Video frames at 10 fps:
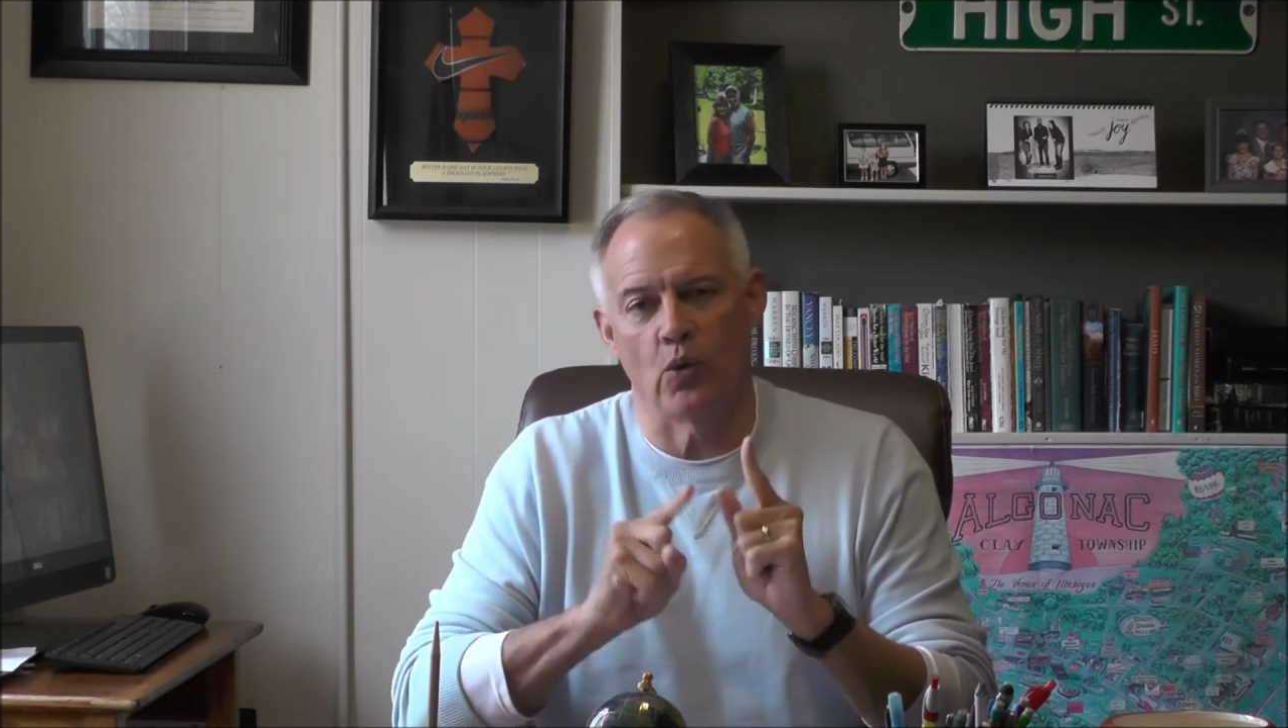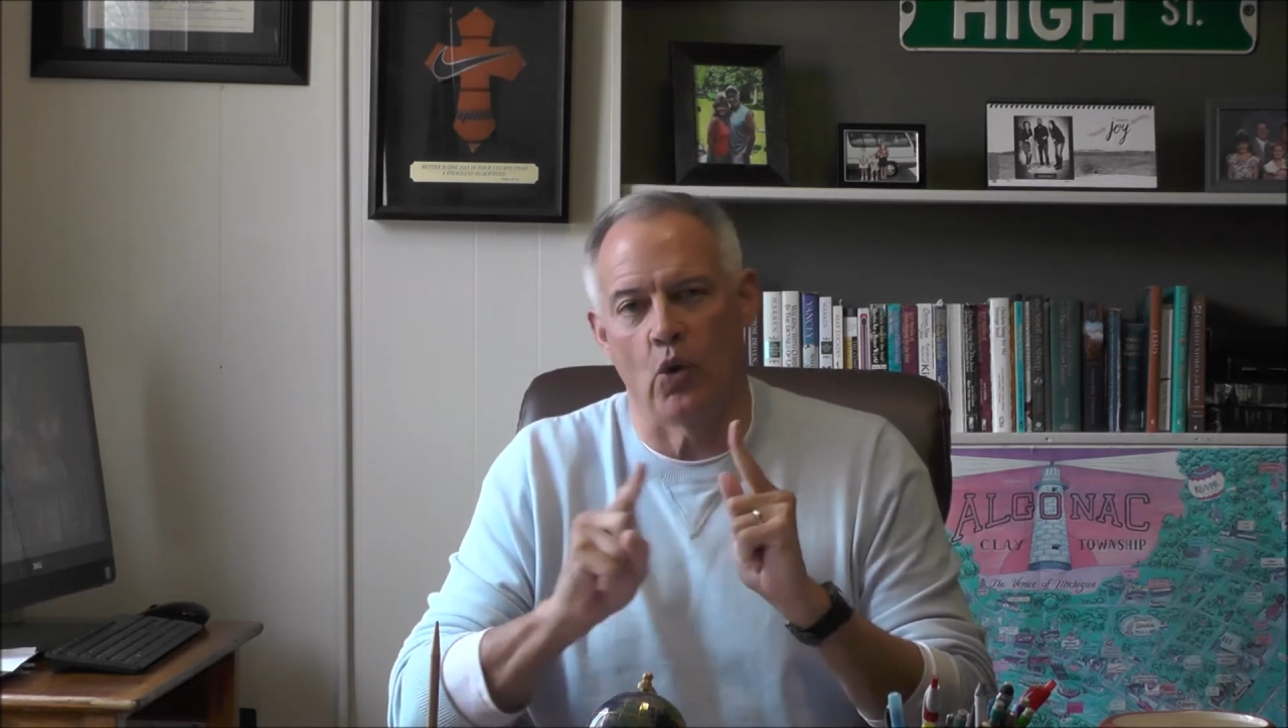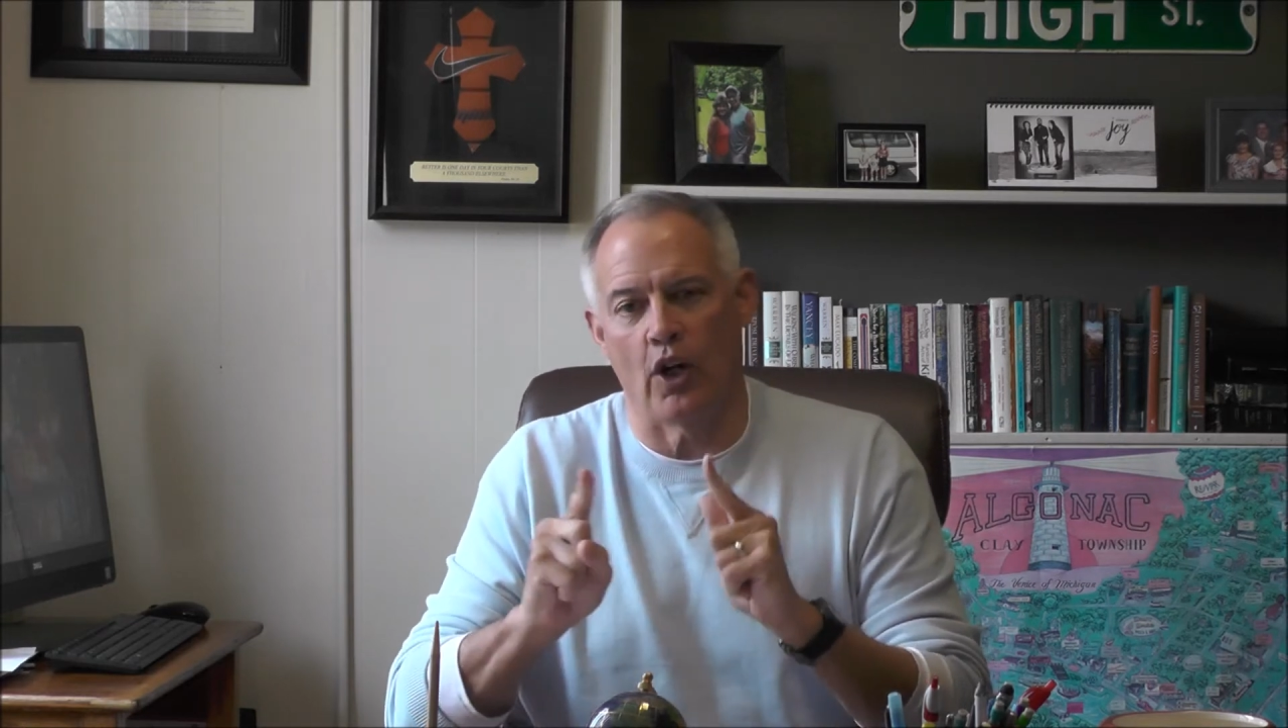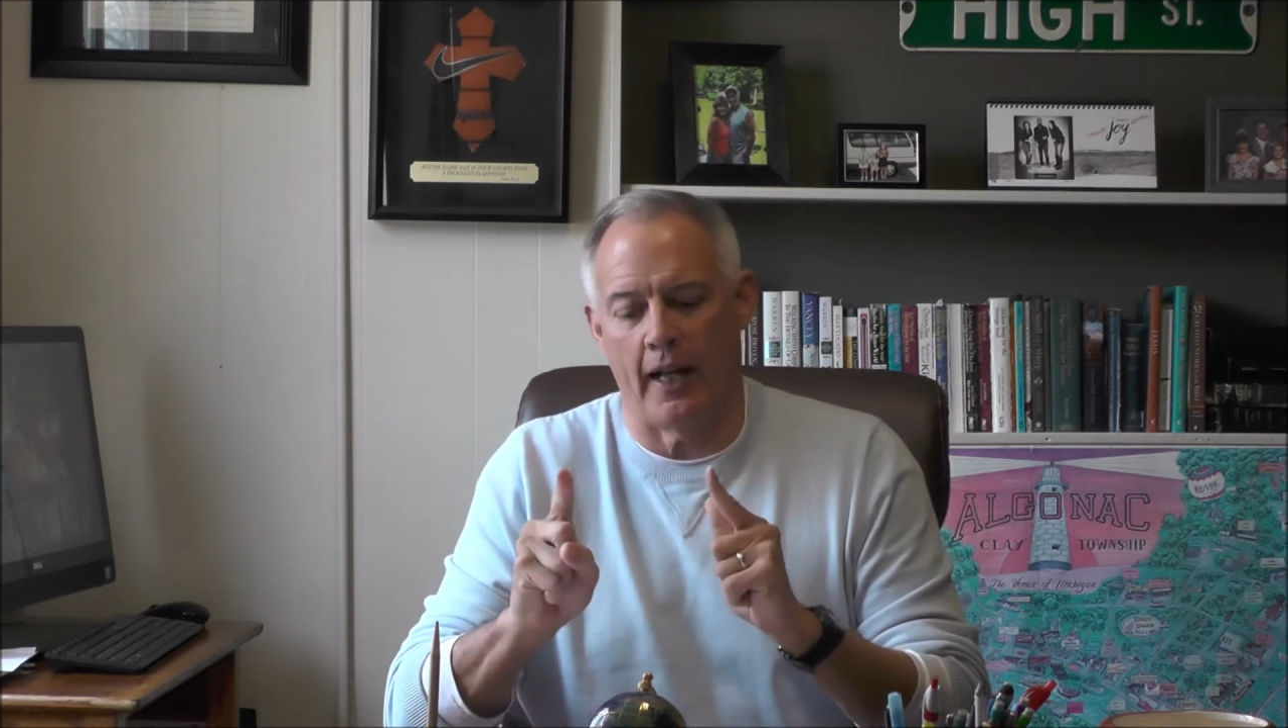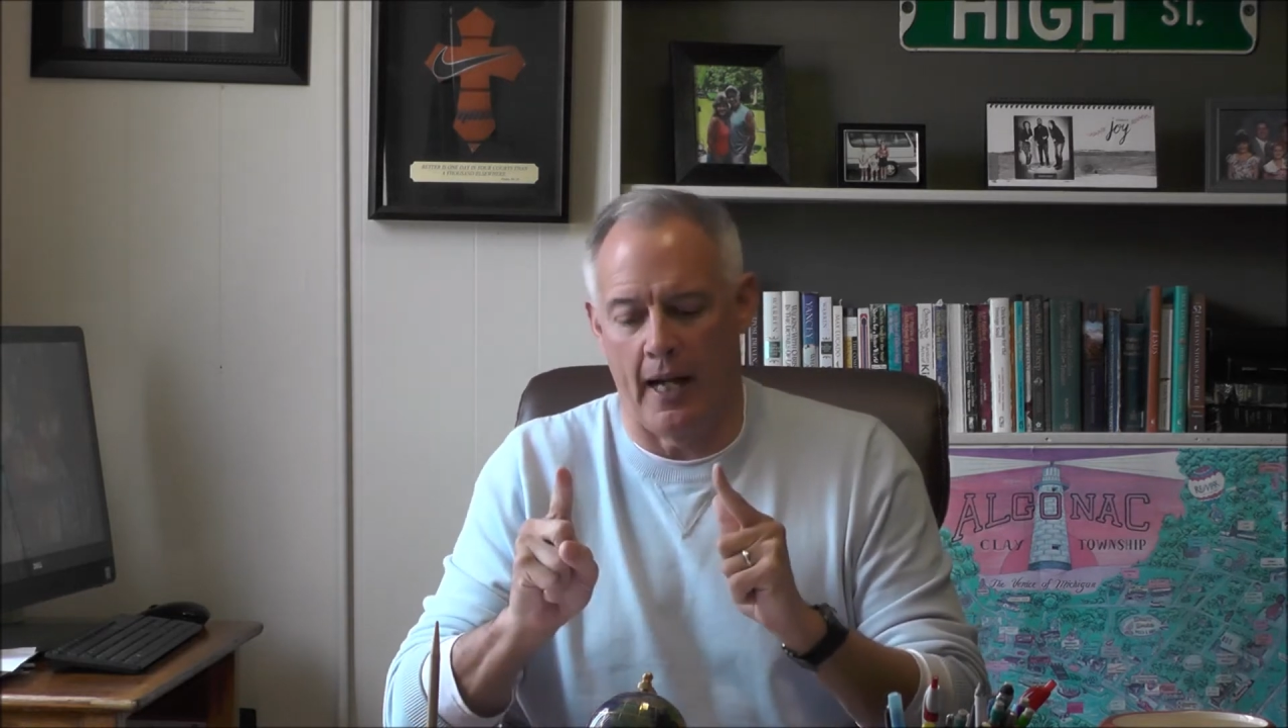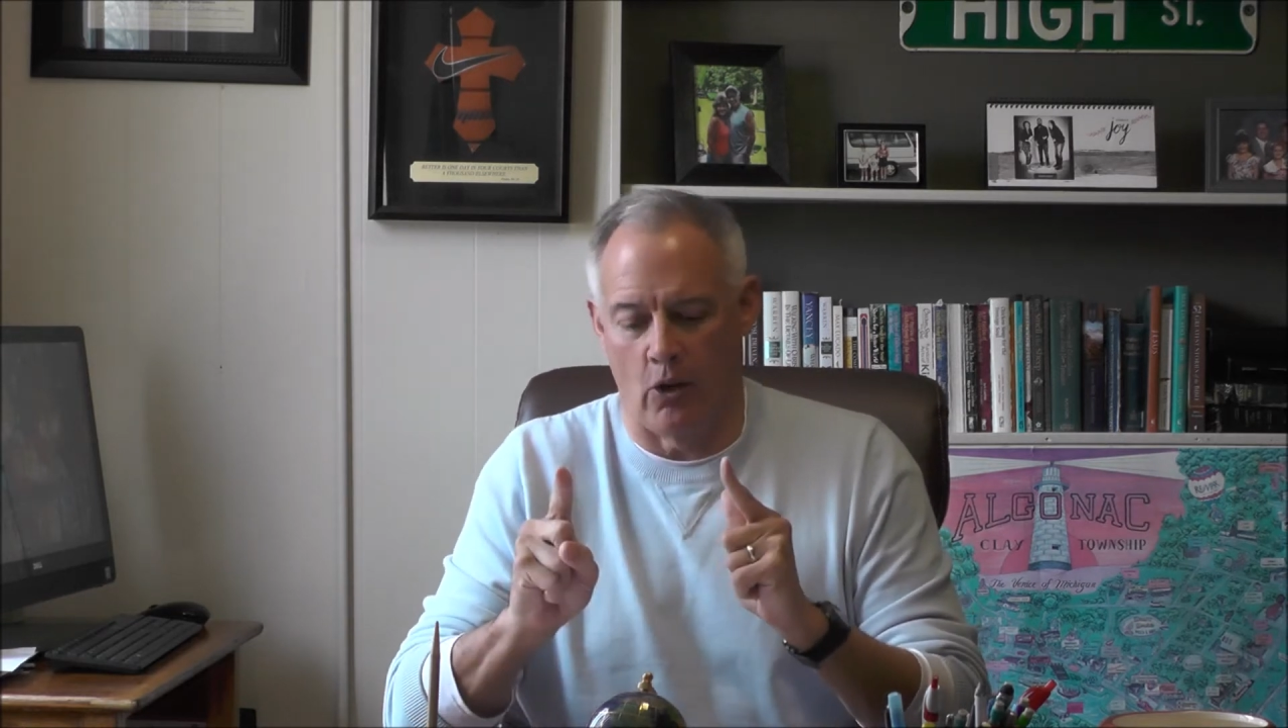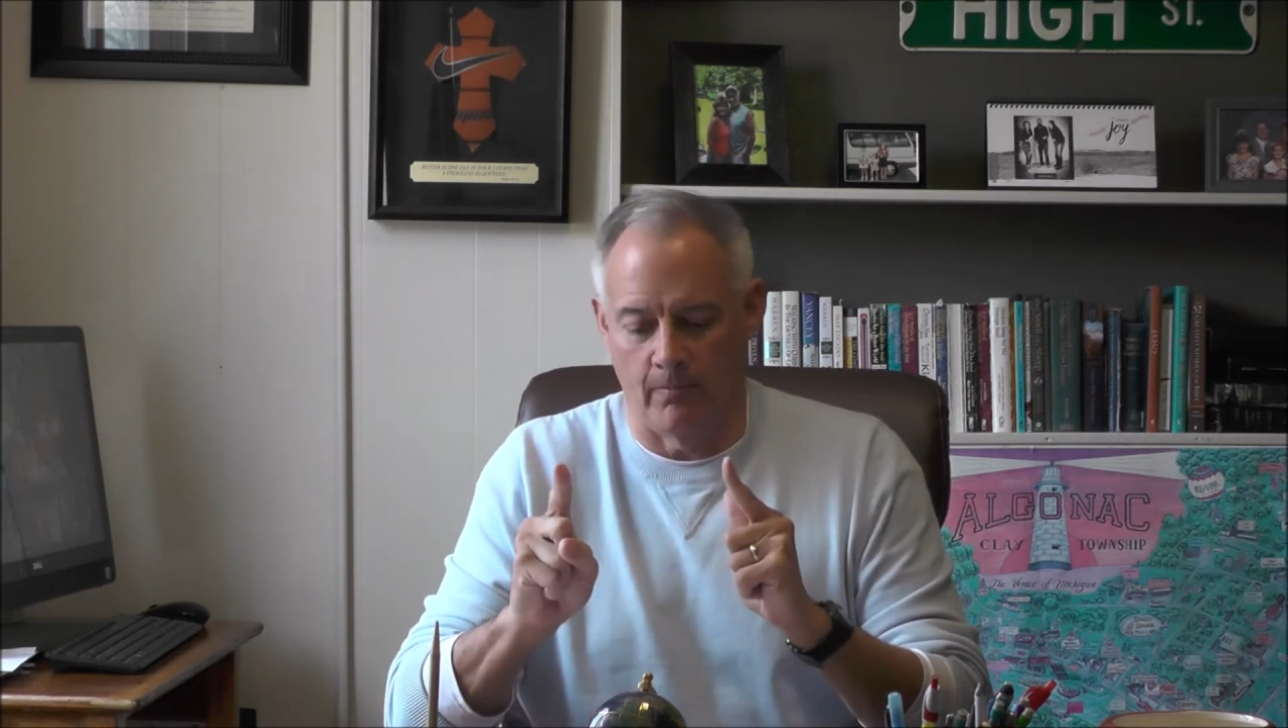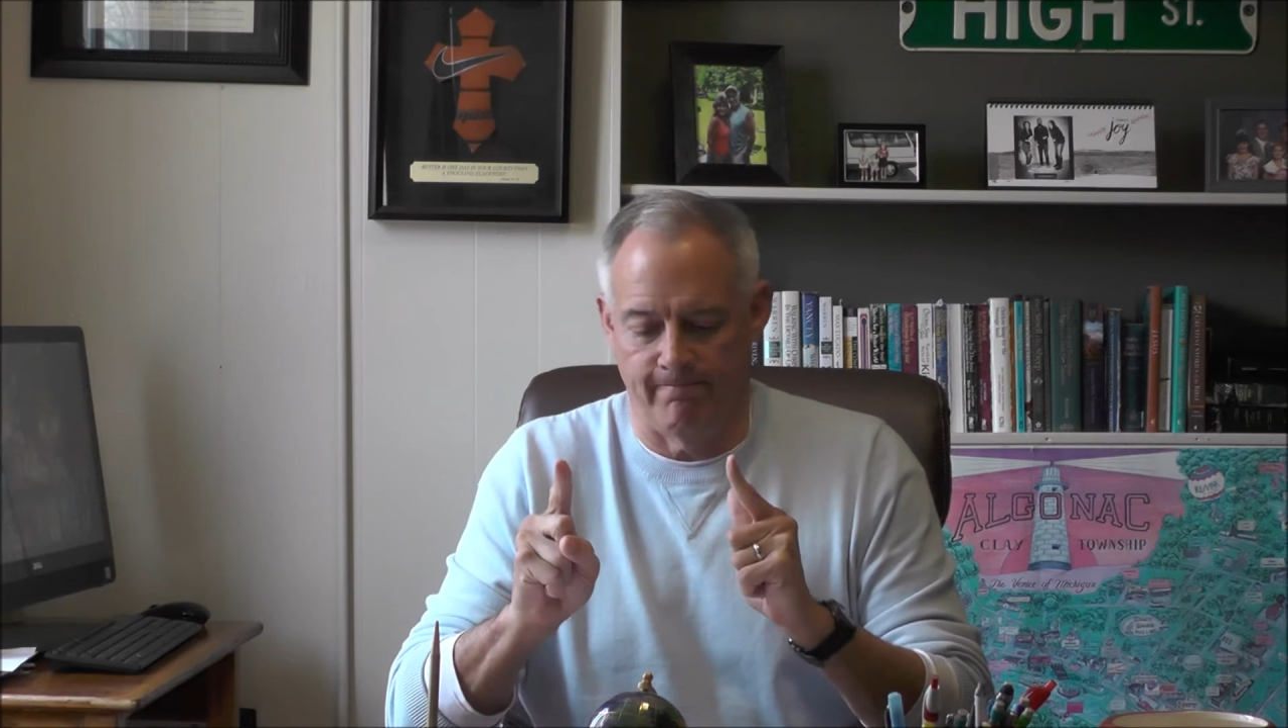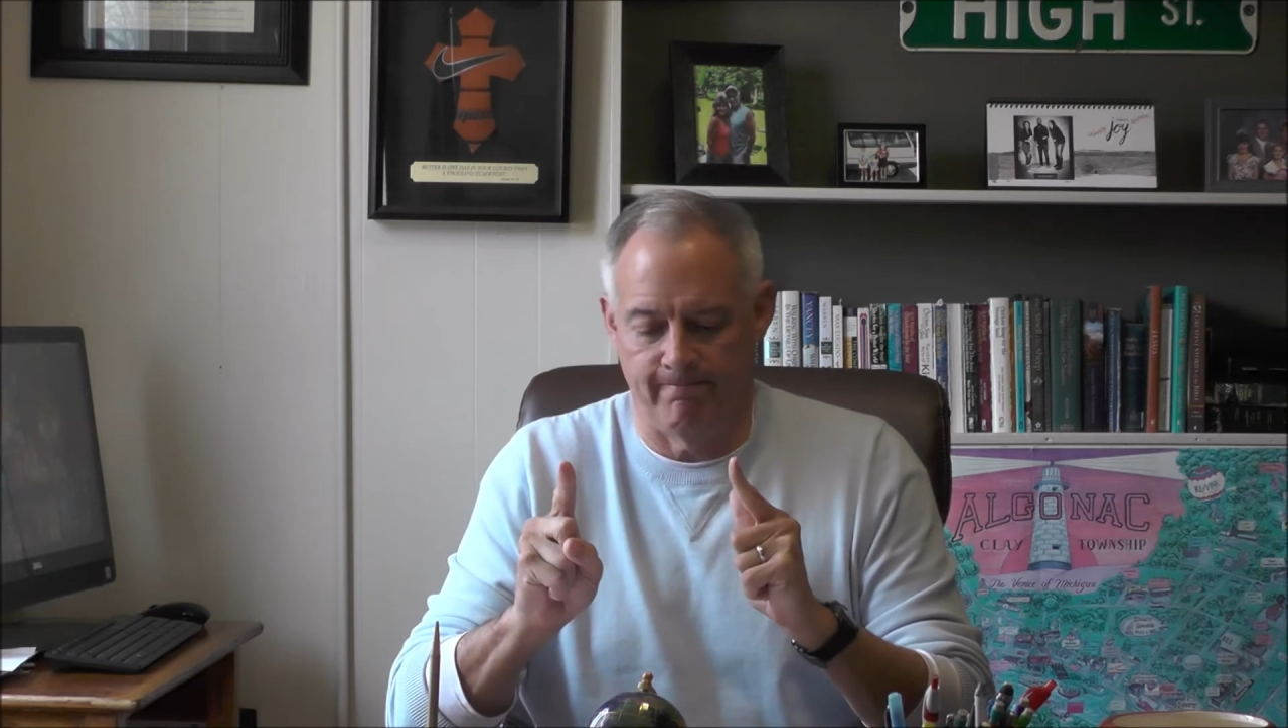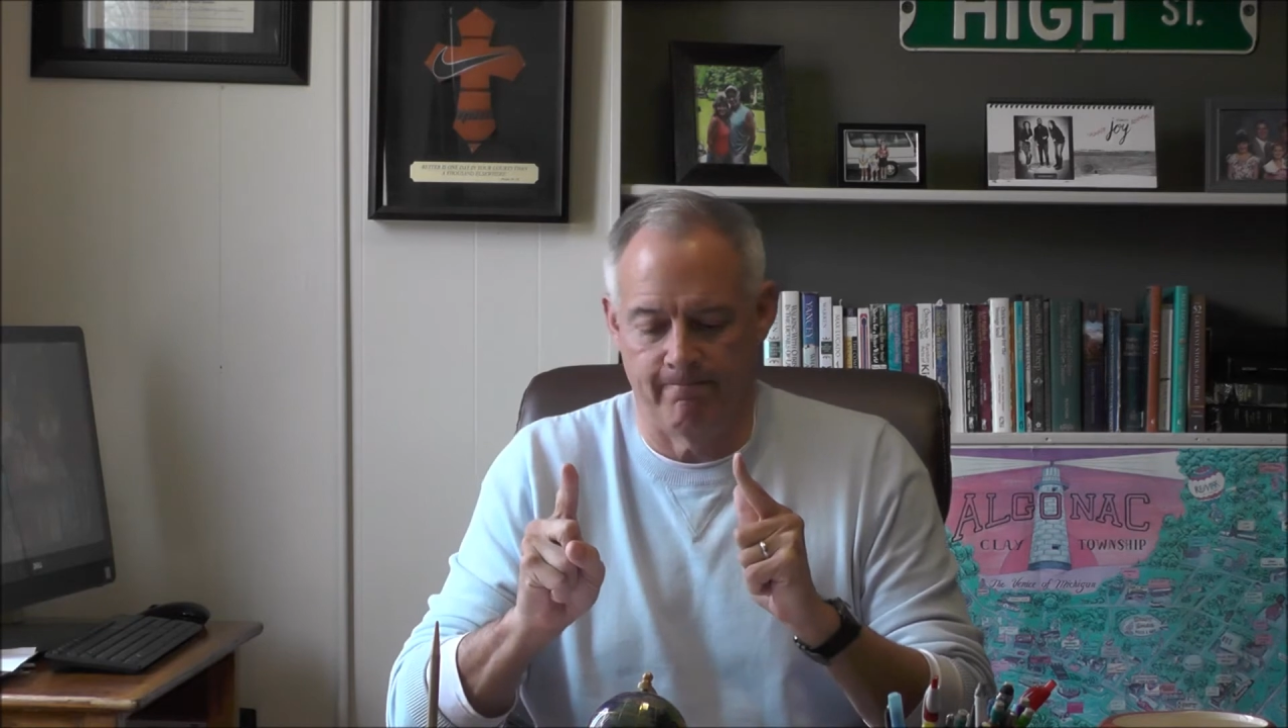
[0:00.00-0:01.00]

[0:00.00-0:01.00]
to work out.